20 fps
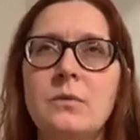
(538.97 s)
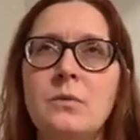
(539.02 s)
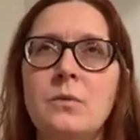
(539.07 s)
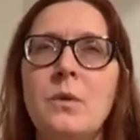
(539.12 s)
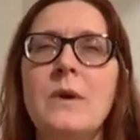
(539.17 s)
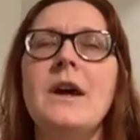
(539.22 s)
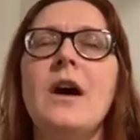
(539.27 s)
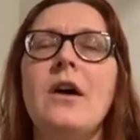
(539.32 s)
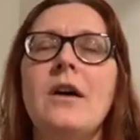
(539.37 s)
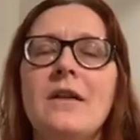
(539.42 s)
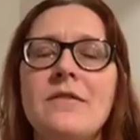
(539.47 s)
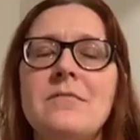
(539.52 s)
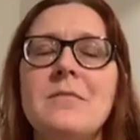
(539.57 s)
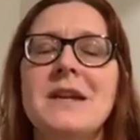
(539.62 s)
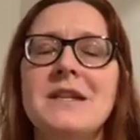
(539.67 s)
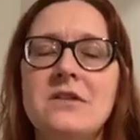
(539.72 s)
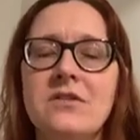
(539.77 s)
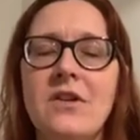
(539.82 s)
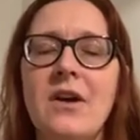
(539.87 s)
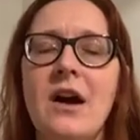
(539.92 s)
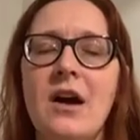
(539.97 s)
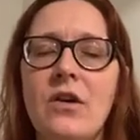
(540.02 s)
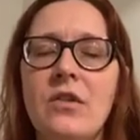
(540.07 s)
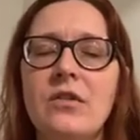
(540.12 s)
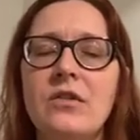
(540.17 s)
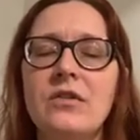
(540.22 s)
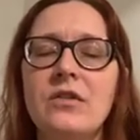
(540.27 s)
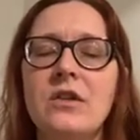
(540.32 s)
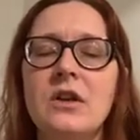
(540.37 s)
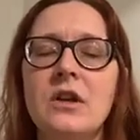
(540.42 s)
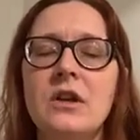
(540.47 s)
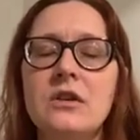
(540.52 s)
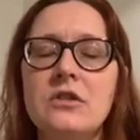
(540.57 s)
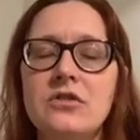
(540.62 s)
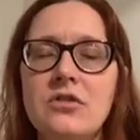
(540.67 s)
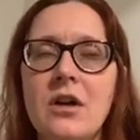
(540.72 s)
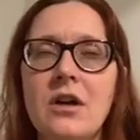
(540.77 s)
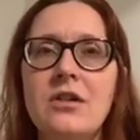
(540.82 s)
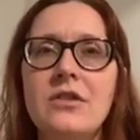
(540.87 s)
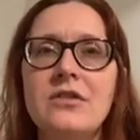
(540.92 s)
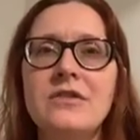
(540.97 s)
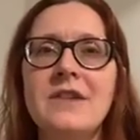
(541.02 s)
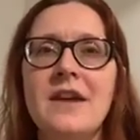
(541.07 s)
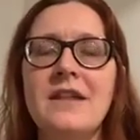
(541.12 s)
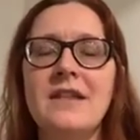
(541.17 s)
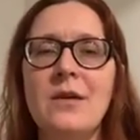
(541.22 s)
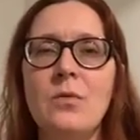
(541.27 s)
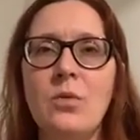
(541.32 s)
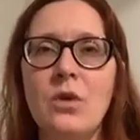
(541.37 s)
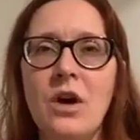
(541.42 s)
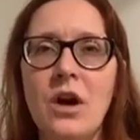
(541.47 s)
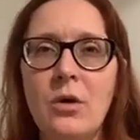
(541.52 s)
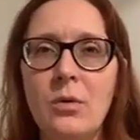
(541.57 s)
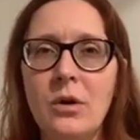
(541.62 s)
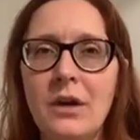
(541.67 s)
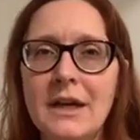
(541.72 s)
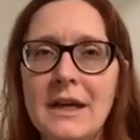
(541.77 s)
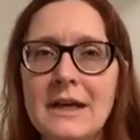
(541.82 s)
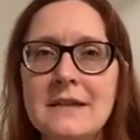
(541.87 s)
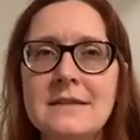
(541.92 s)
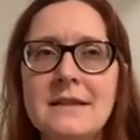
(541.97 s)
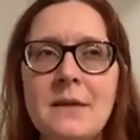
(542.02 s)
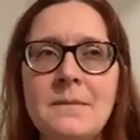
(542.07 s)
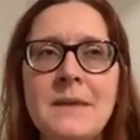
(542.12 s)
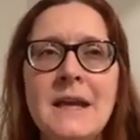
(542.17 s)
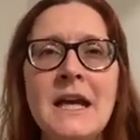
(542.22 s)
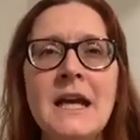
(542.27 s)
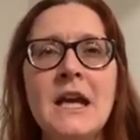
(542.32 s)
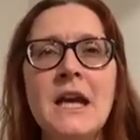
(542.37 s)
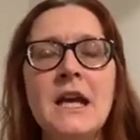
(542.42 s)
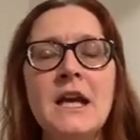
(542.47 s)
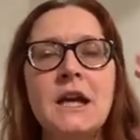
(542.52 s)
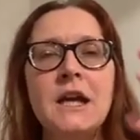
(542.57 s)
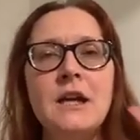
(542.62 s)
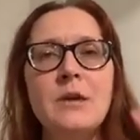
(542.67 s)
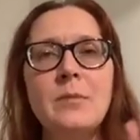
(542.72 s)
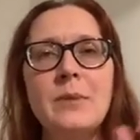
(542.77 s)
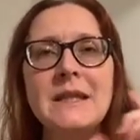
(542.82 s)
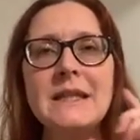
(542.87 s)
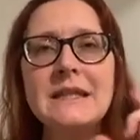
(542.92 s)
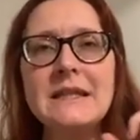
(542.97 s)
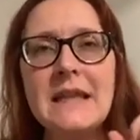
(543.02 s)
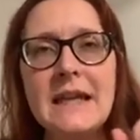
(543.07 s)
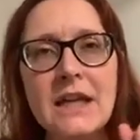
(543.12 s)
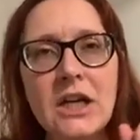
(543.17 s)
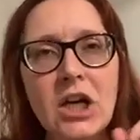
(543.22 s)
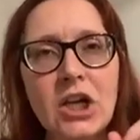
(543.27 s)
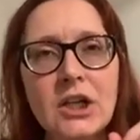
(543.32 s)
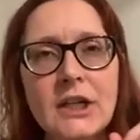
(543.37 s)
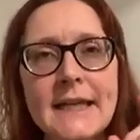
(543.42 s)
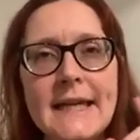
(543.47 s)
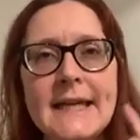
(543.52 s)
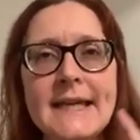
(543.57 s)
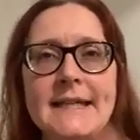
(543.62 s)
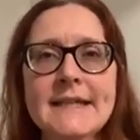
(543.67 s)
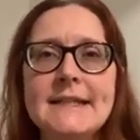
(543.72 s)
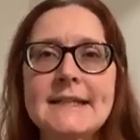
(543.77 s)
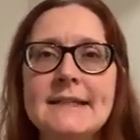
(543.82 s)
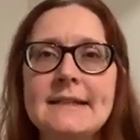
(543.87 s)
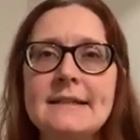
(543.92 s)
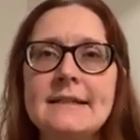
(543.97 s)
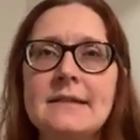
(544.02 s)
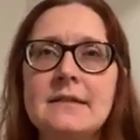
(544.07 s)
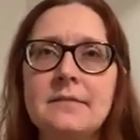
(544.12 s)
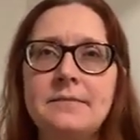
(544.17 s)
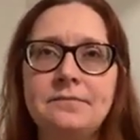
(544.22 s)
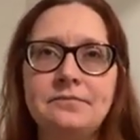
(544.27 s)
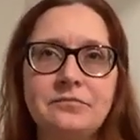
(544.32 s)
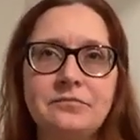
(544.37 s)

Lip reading: we all have mental health struggles and that we're all working on something, but then like our kids.